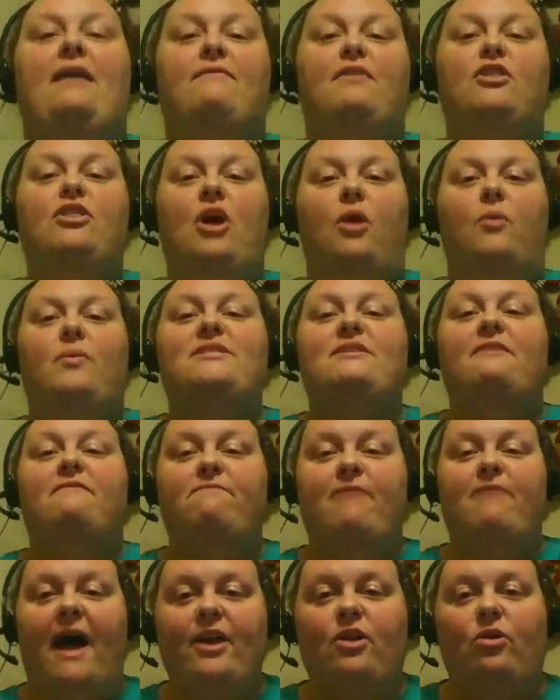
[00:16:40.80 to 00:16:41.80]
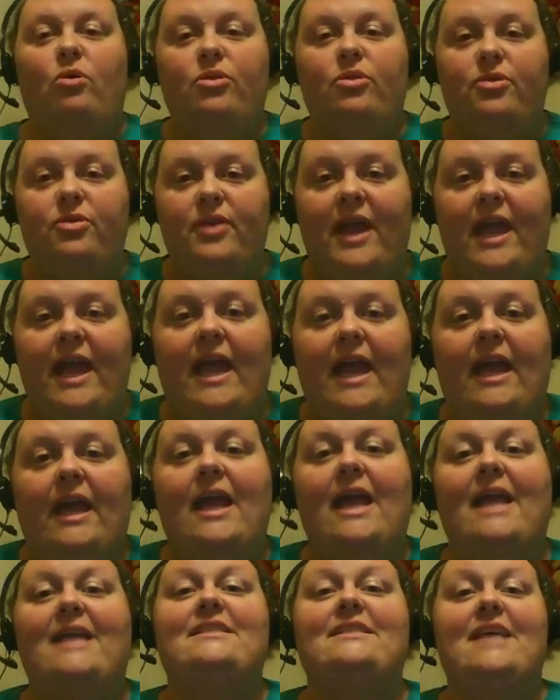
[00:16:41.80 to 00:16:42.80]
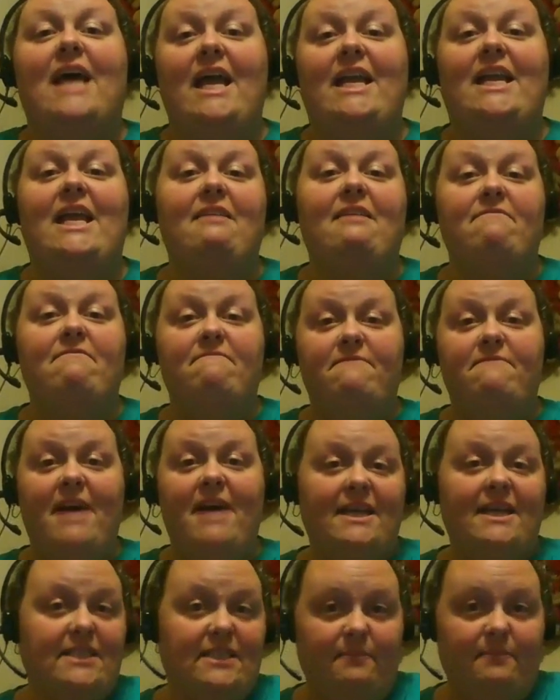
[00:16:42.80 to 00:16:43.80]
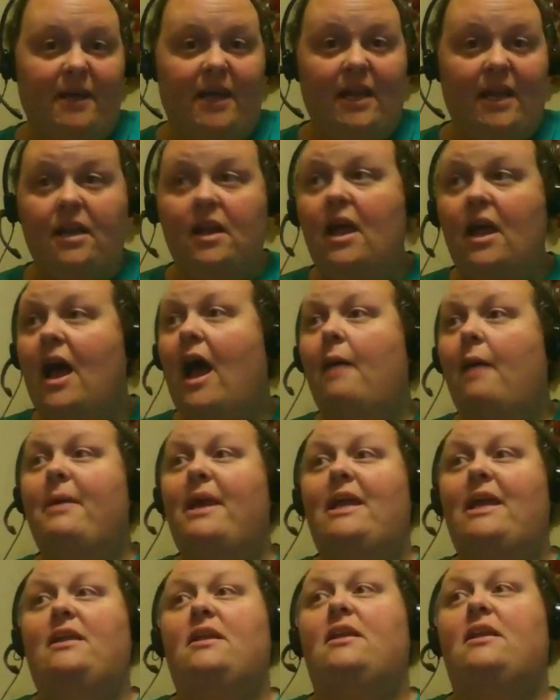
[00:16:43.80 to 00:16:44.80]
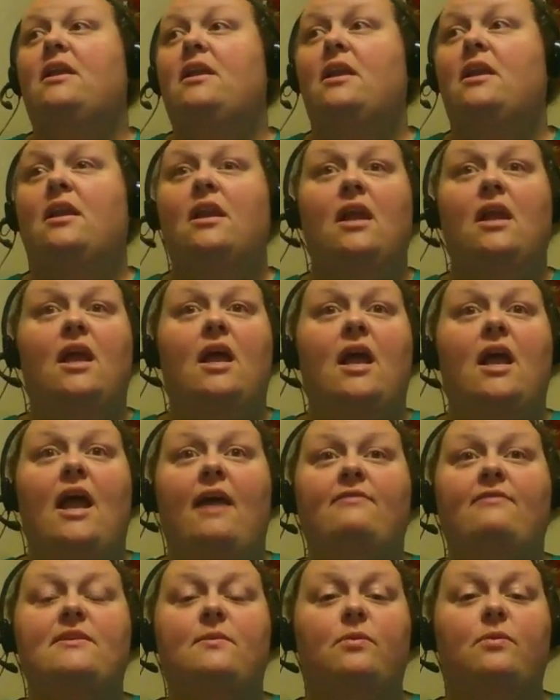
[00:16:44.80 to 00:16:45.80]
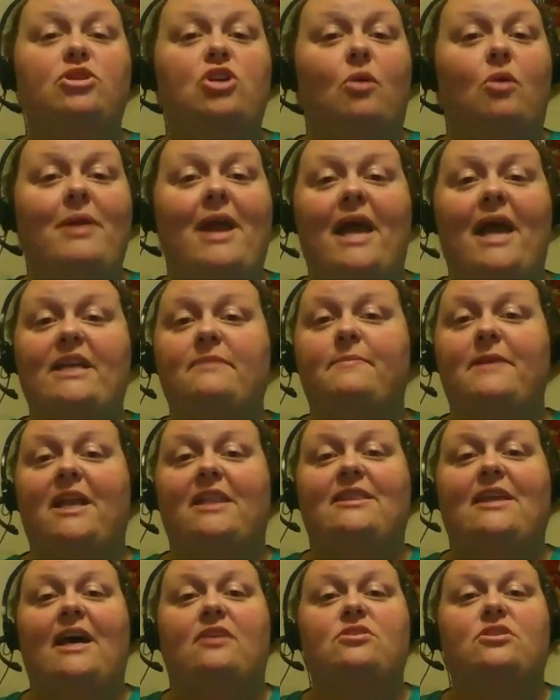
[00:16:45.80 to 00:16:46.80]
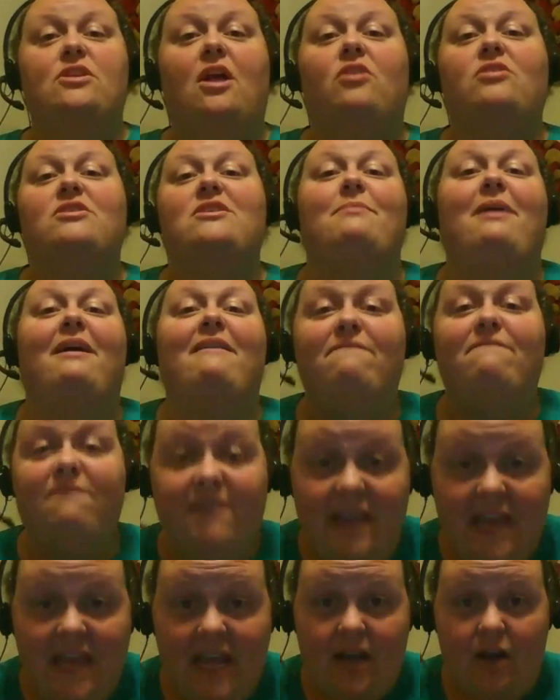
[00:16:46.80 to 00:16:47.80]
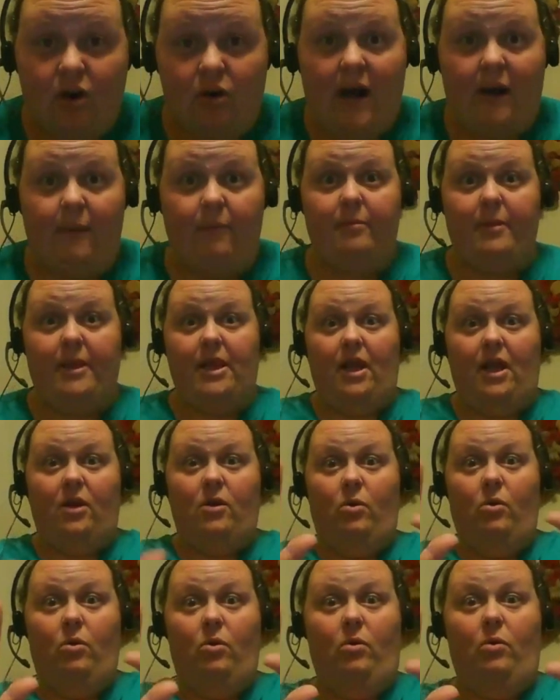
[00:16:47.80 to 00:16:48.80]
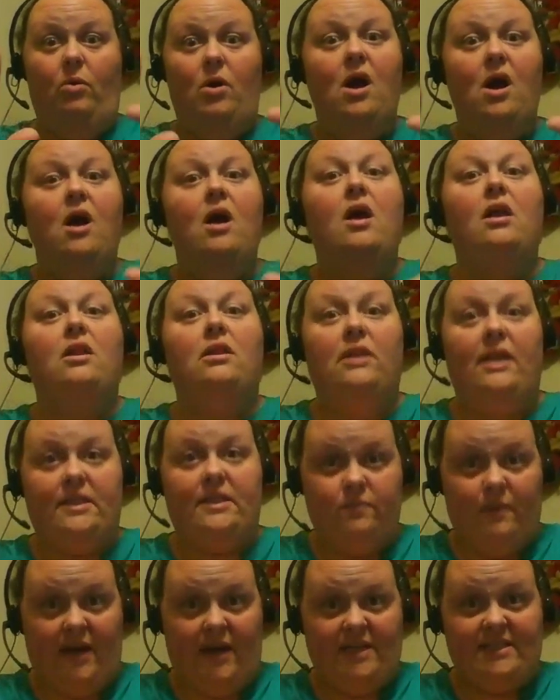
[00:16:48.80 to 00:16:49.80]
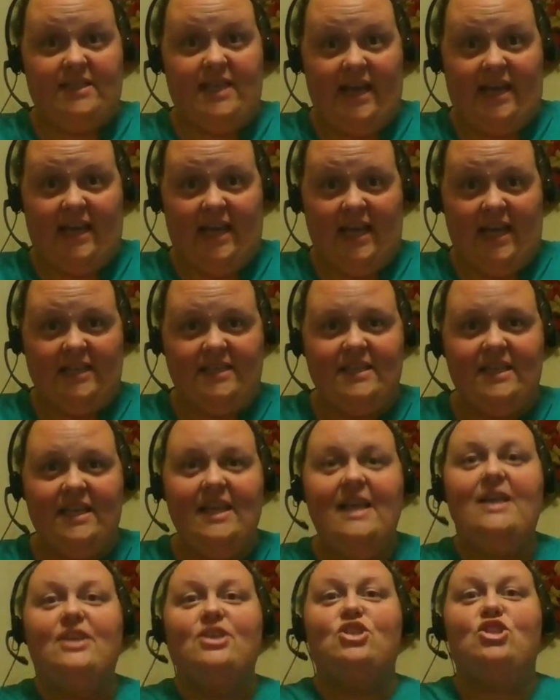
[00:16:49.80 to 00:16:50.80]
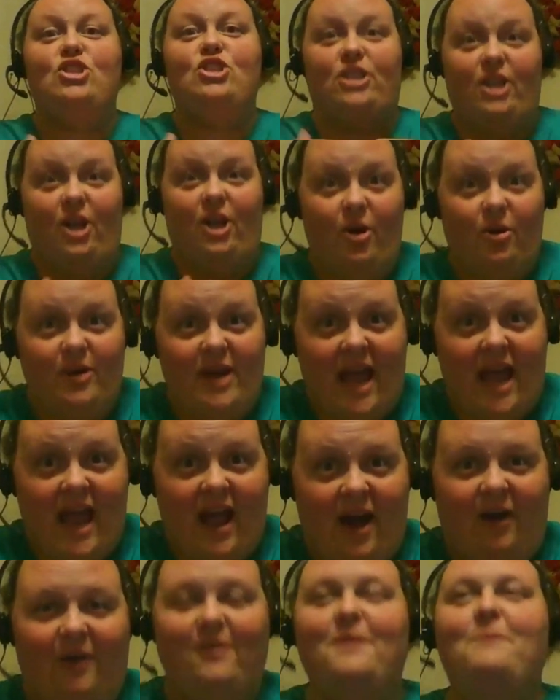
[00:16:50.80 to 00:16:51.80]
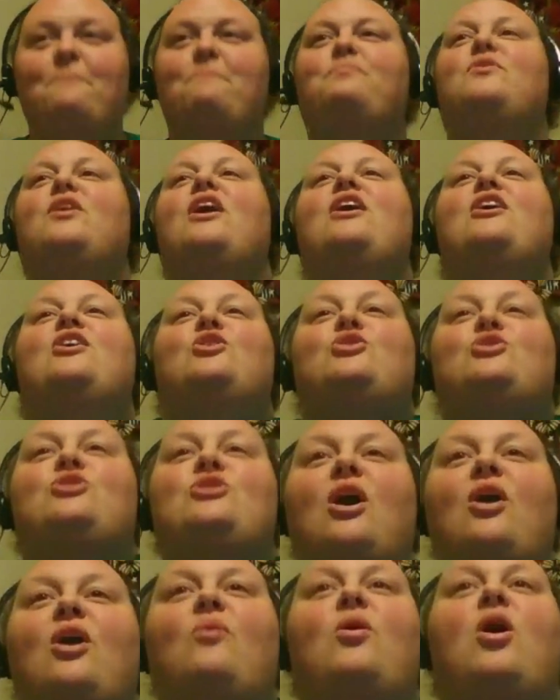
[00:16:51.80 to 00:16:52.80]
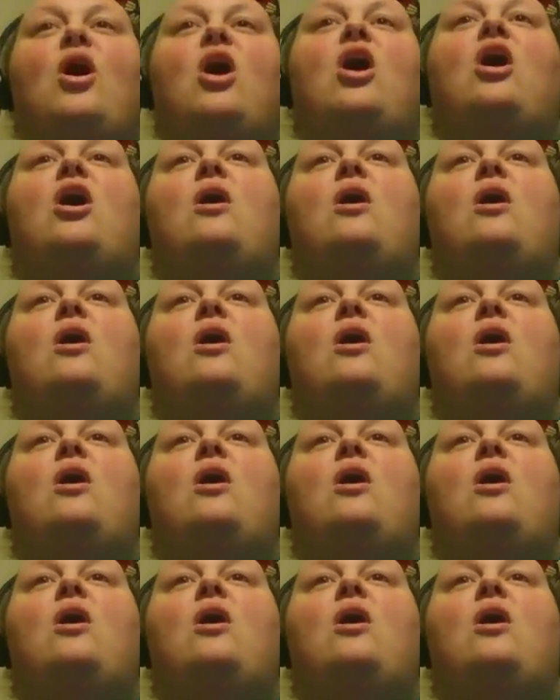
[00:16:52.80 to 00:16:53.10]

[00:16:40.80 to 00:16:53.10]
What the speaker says: Even though it's a vital thing, it's an investment. I mean, if someone told me I had to put $1,000 in my vehicle, I would be like, cool, let's wait a second. Slow down. So